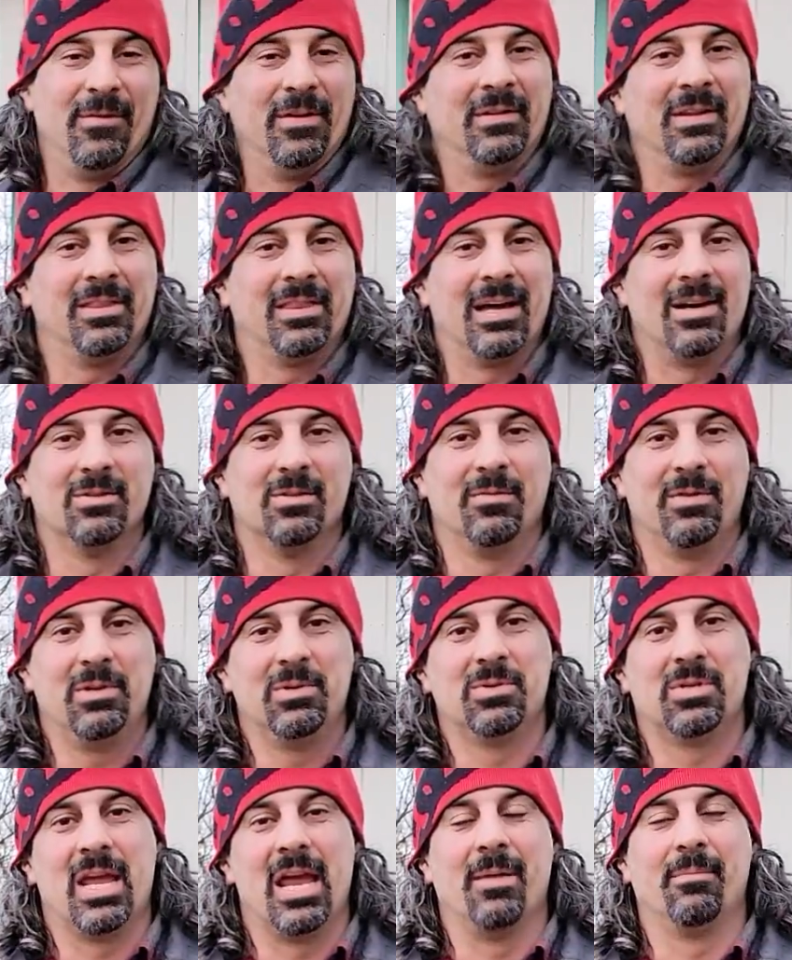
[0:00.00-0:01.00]
50,000
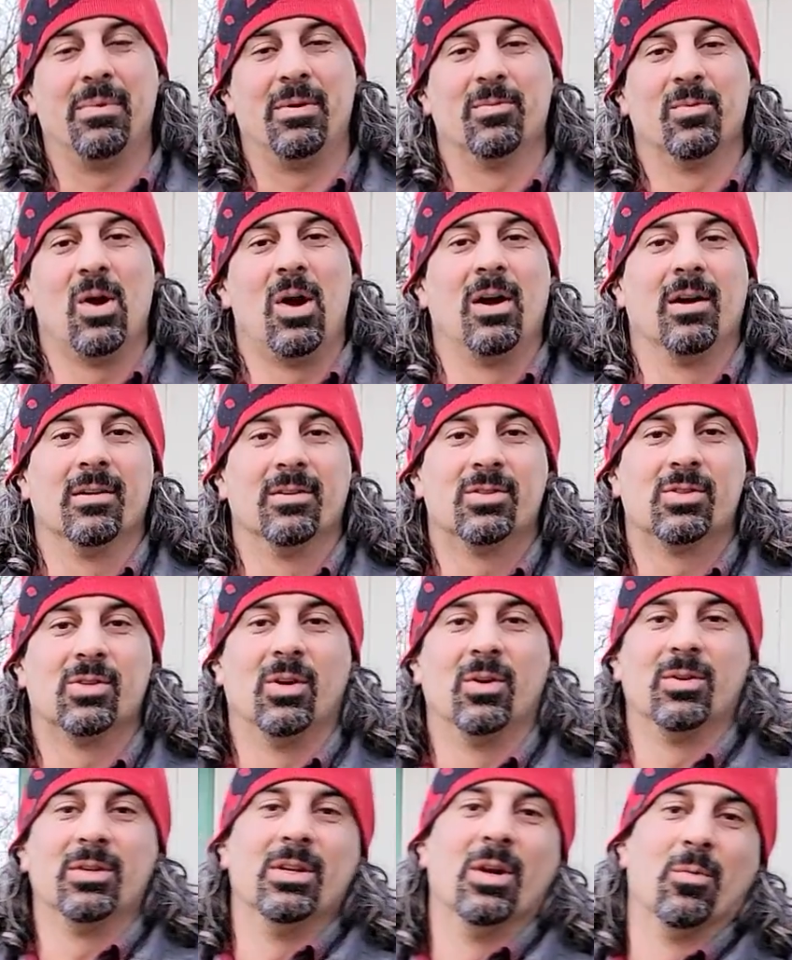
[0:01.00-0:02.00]
views can't be wrong.
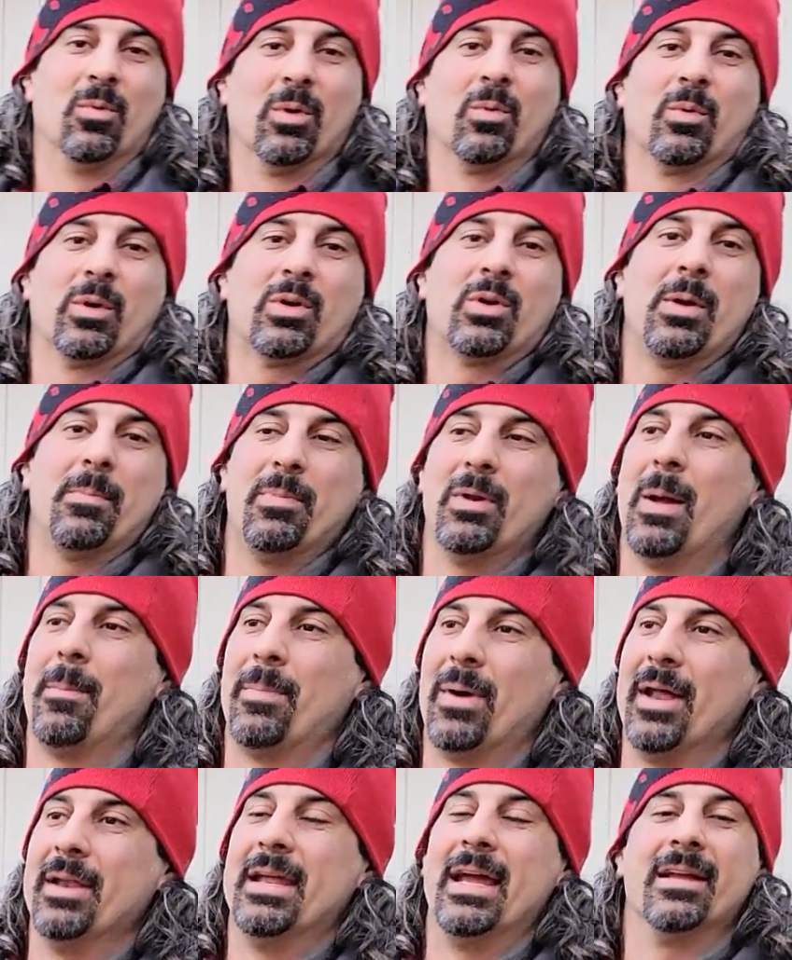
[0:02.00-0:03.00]
So, you know, we're creeping up
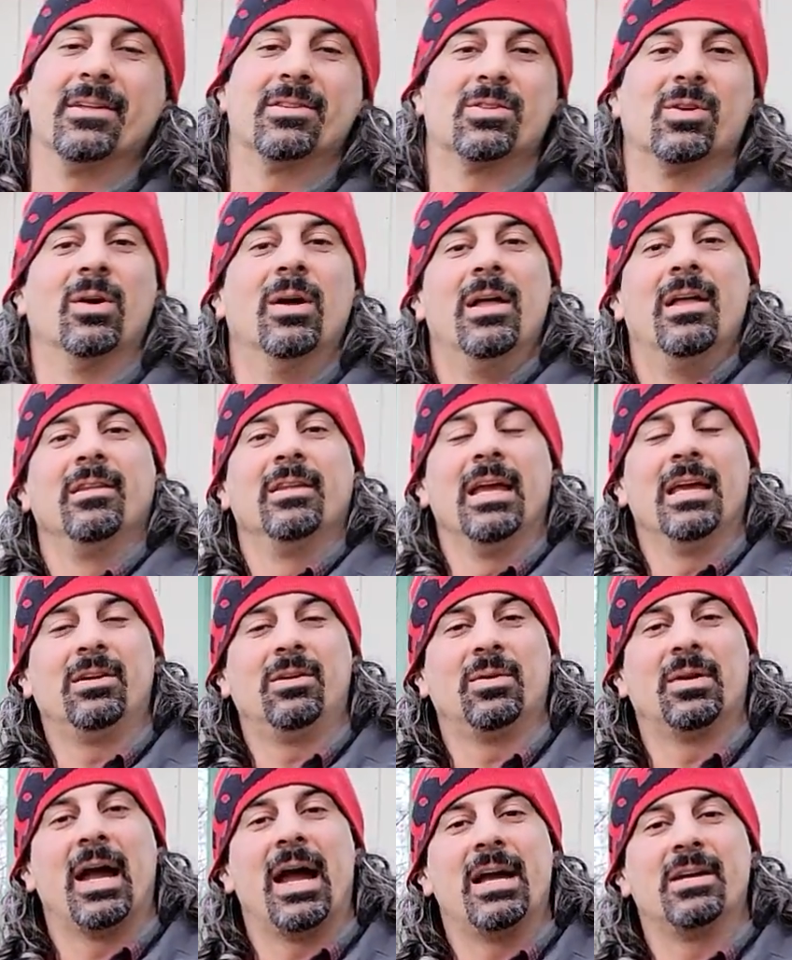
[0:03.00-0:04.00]
on that. So thank
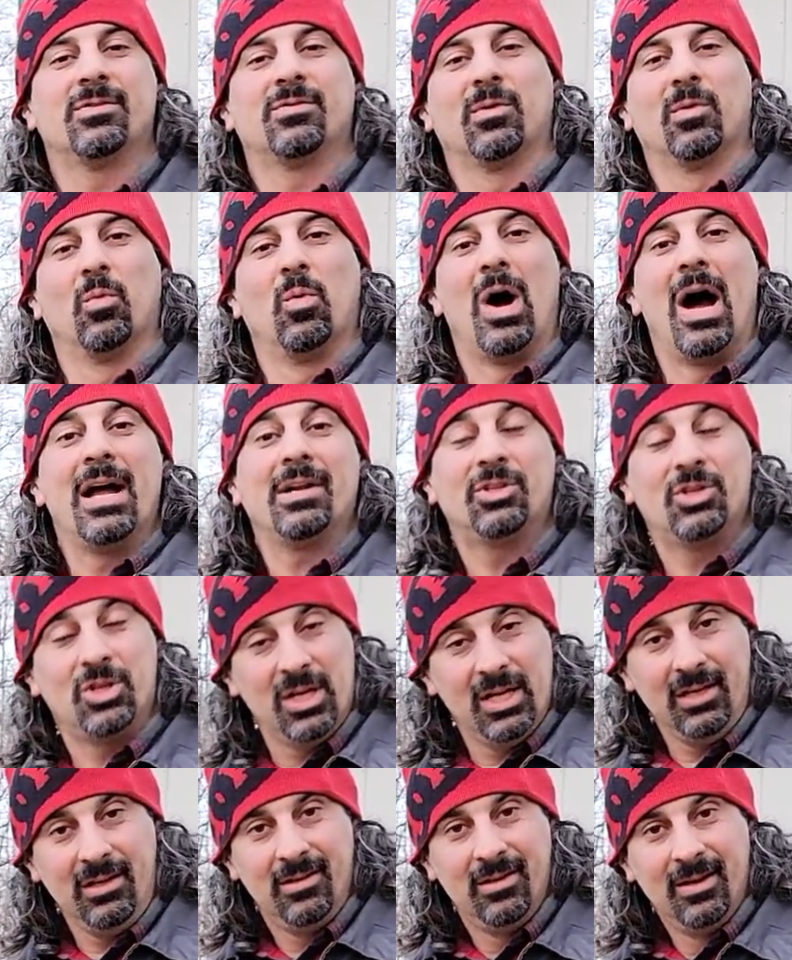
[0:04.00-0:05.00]
you guys for
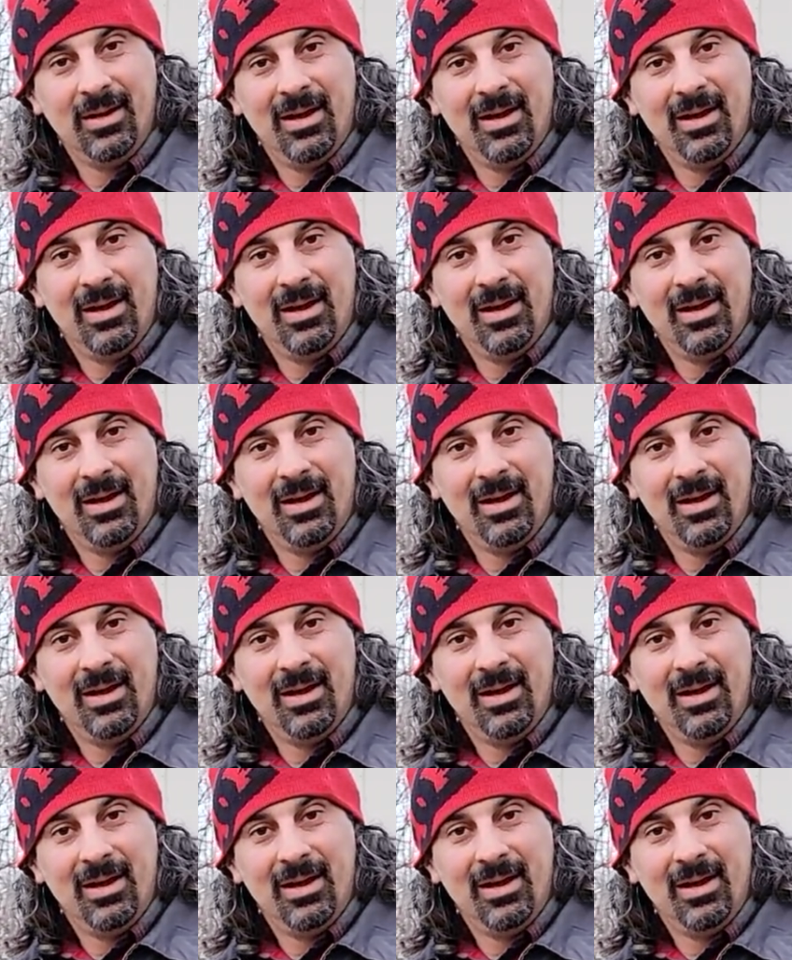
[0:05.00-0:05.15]
watching,